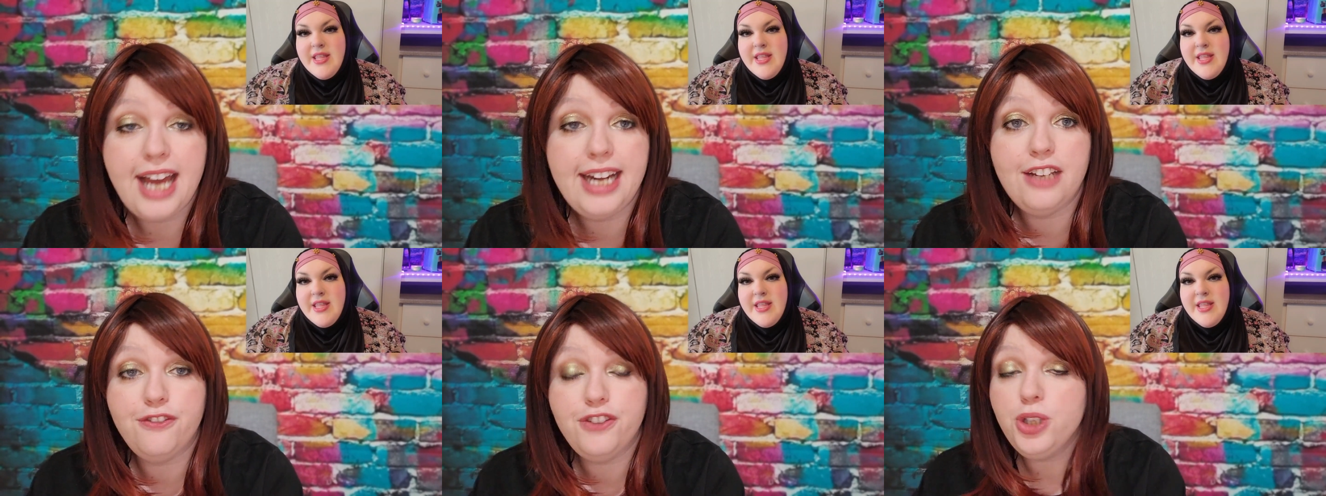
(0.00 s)

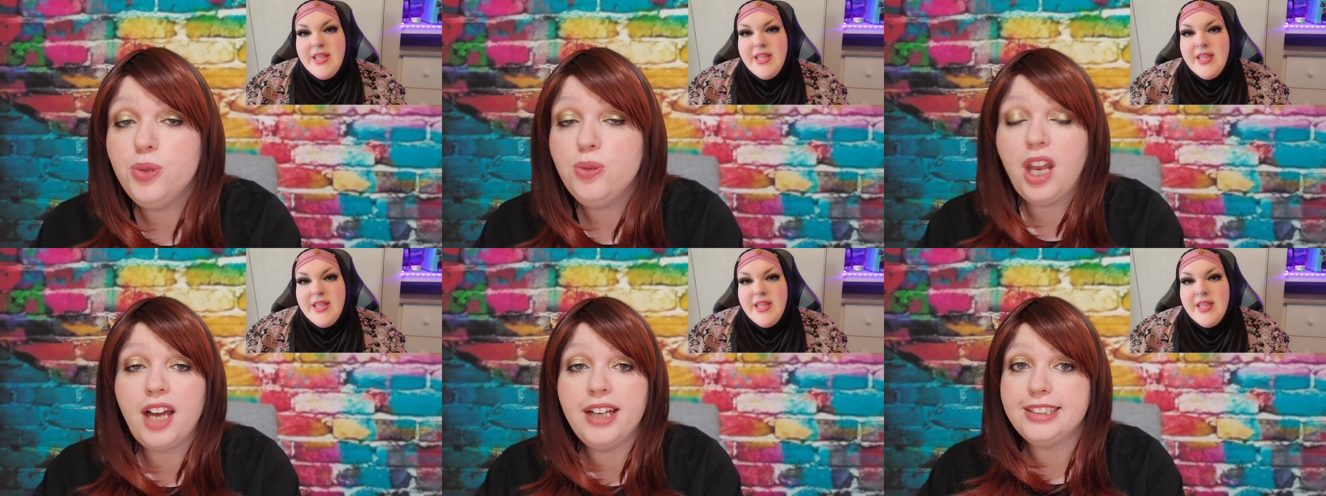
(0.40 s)
Speaker 1: And if
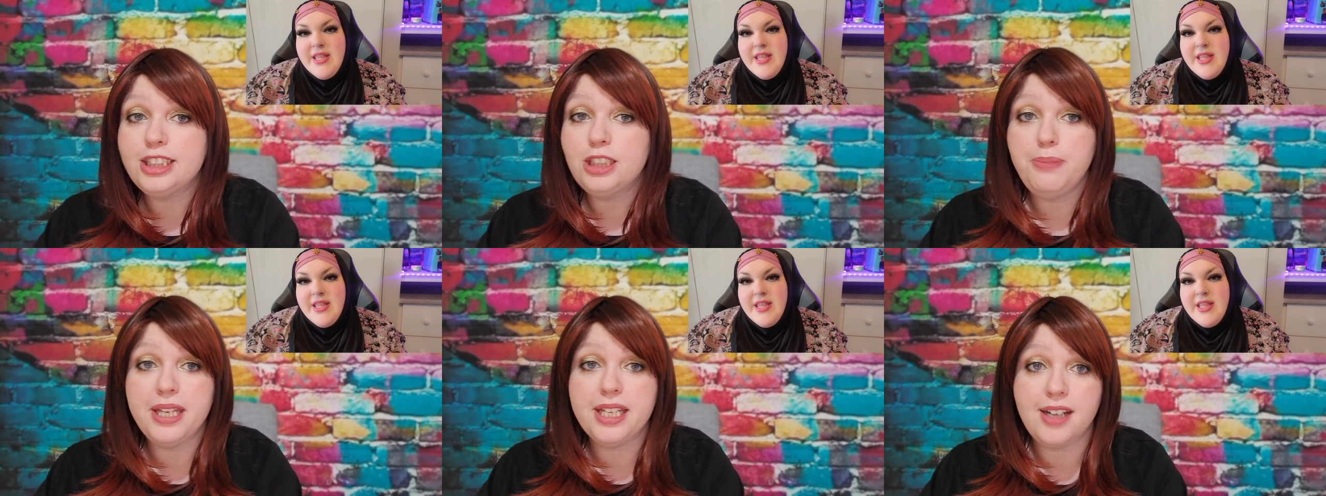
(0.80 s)
you
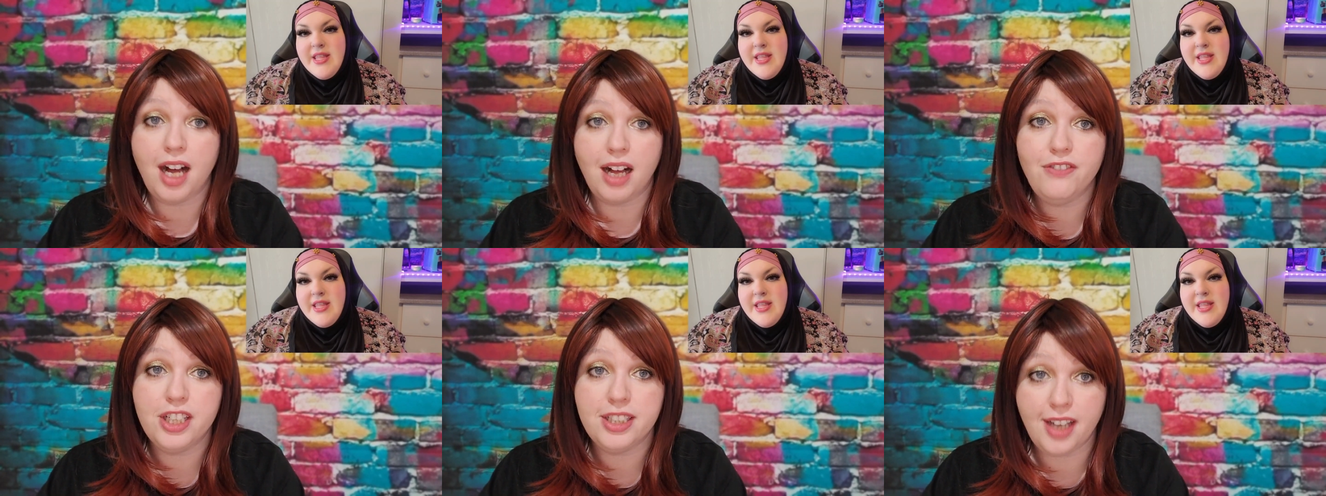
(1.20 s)
like to be
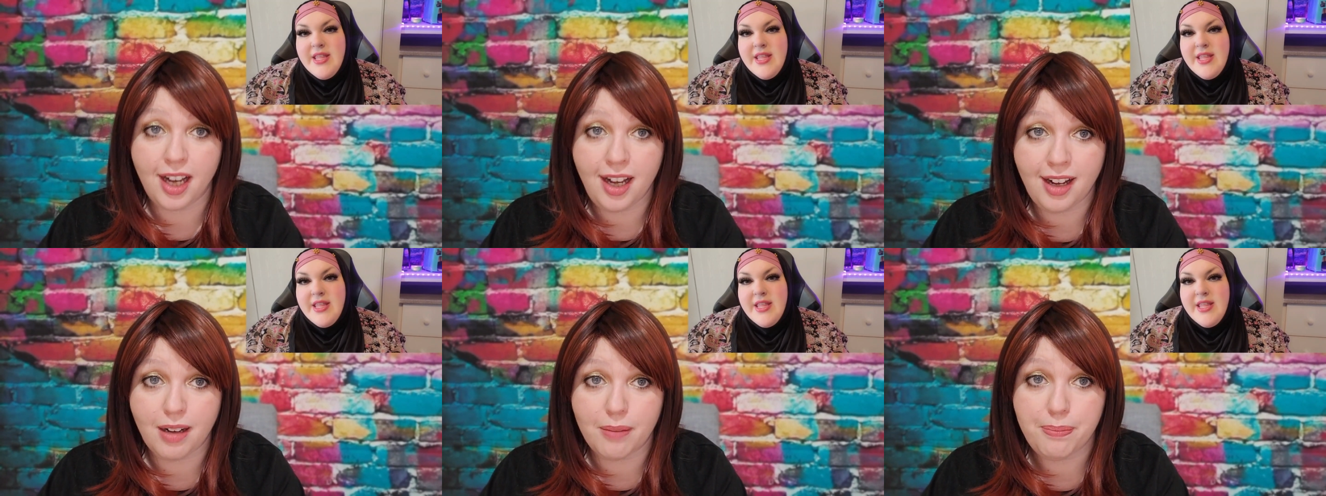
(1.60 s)

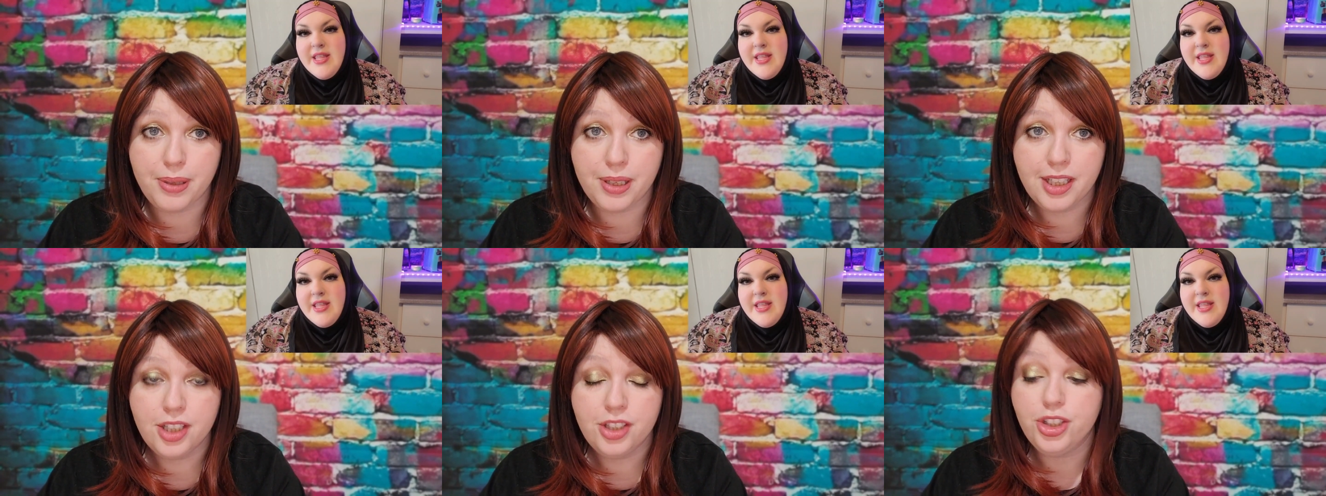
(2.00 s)
covered
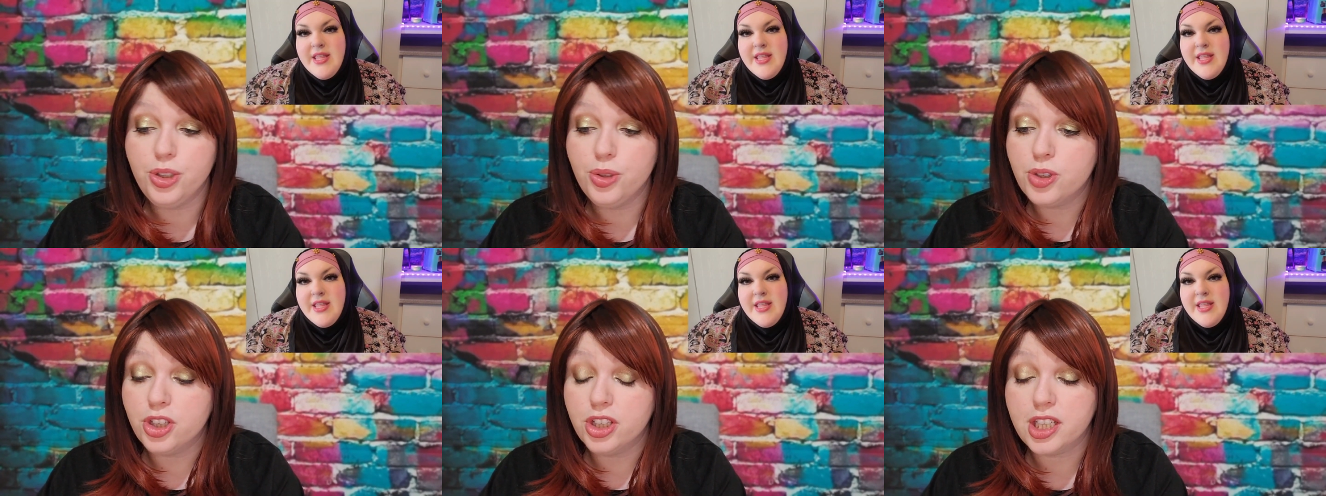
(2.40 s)
up,
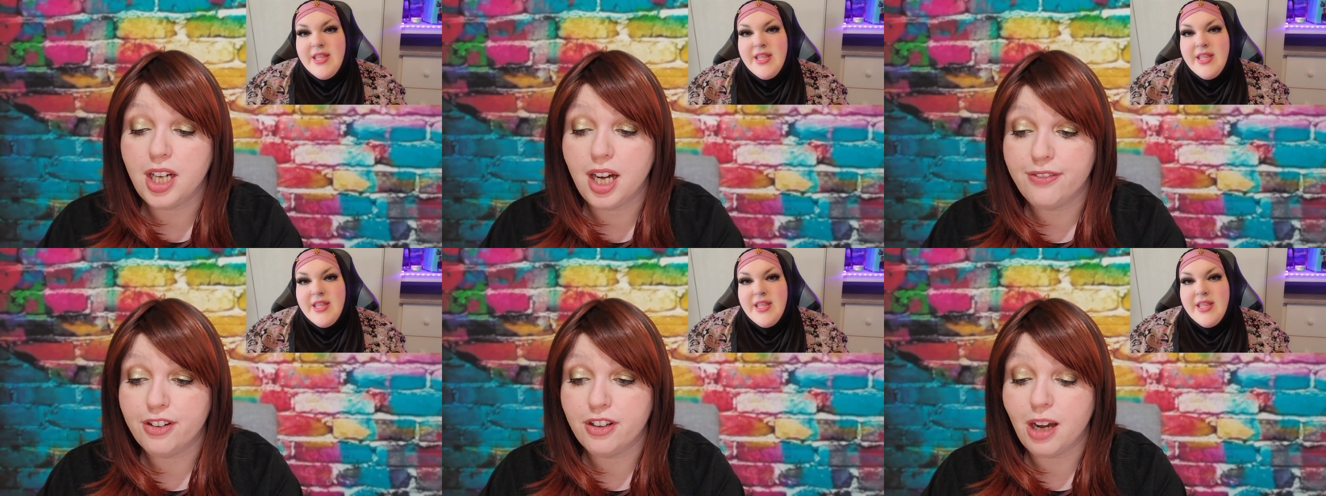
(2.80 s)
you could
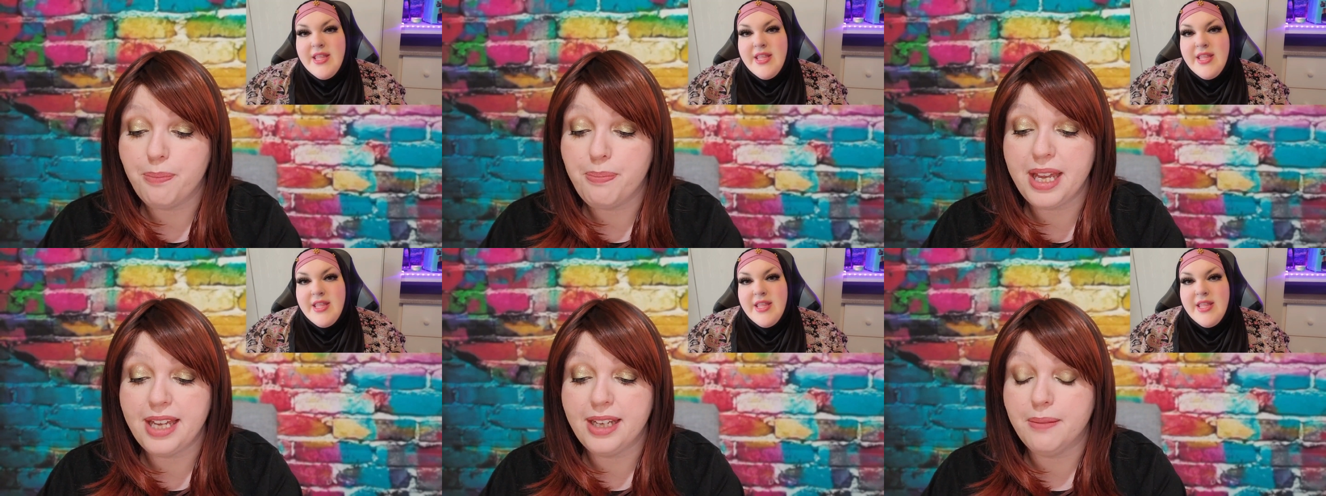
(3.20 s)
cover
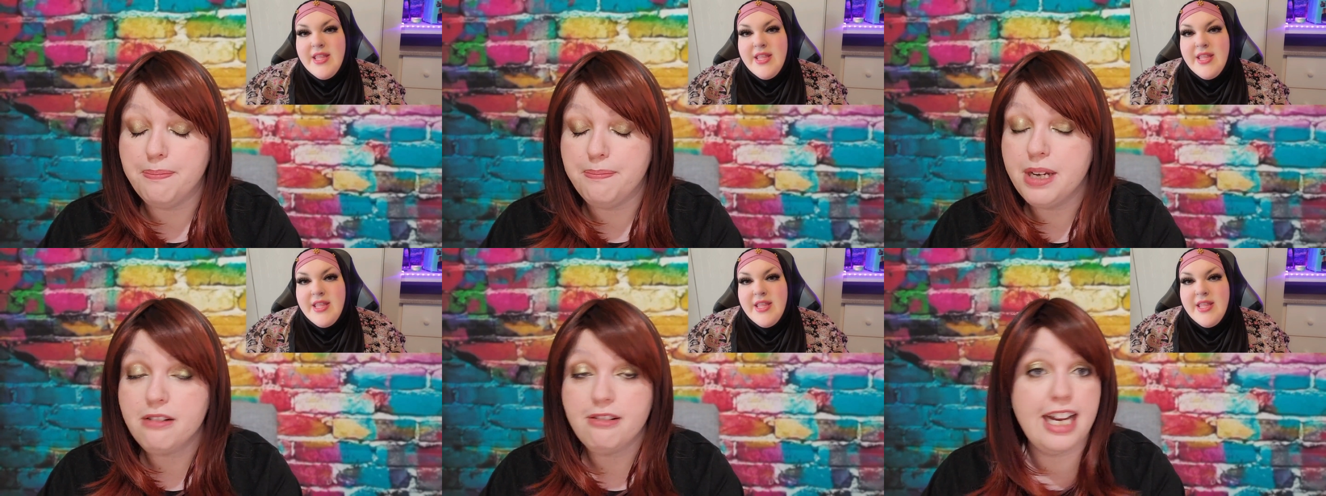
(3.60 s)
up in a
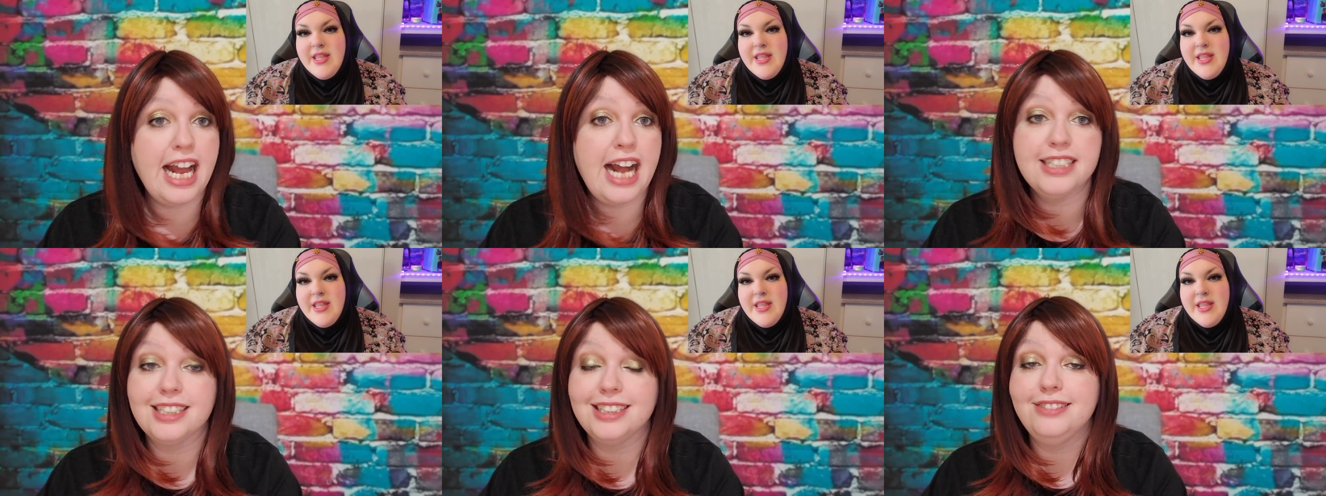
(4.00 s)

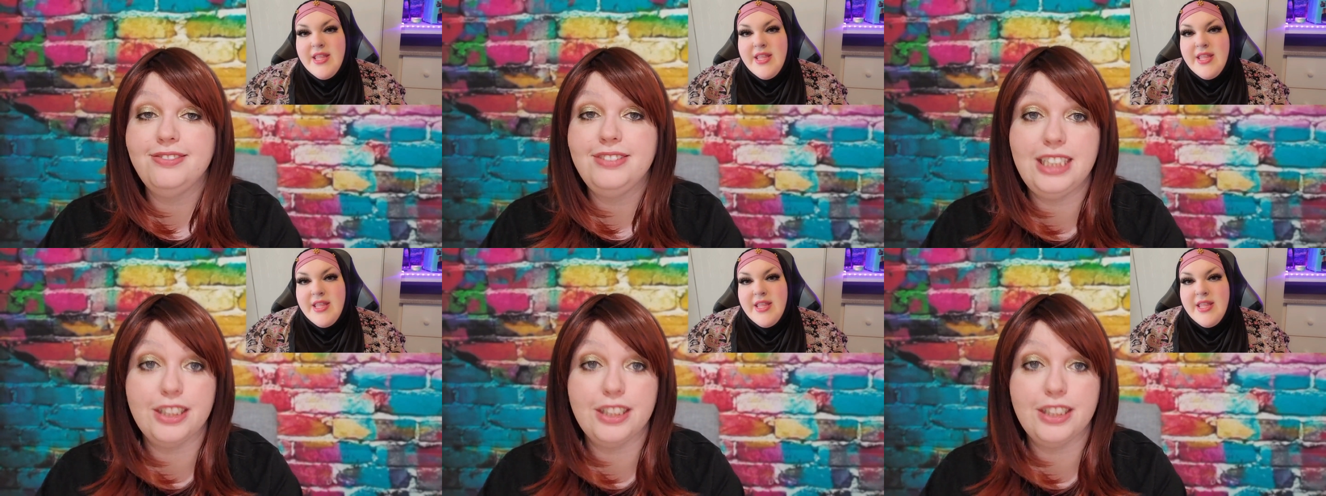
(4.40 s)
myriad of